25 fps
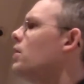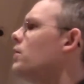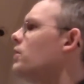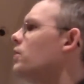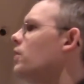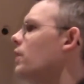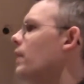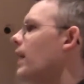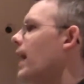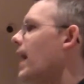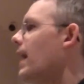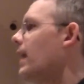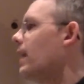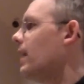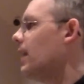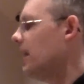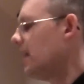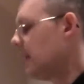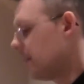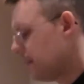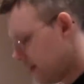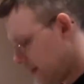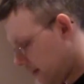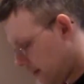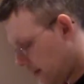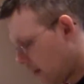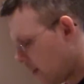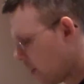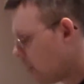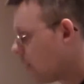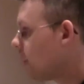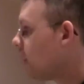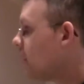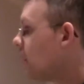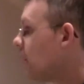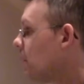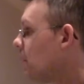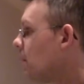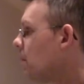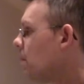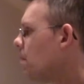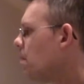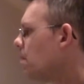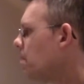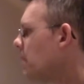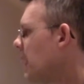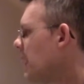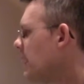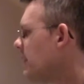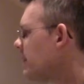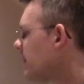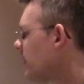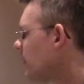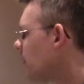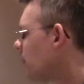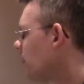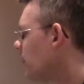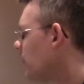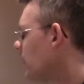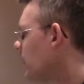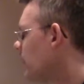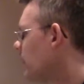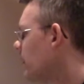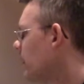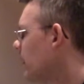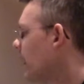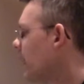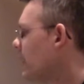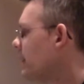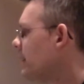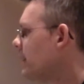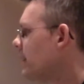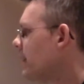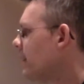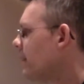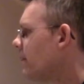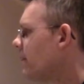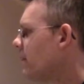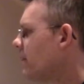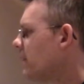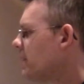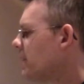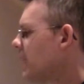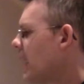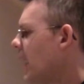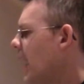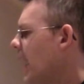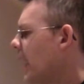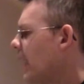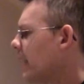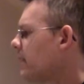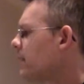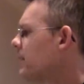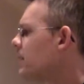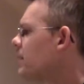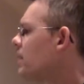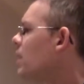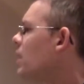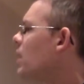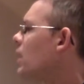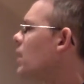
So that is basically the idea of the text.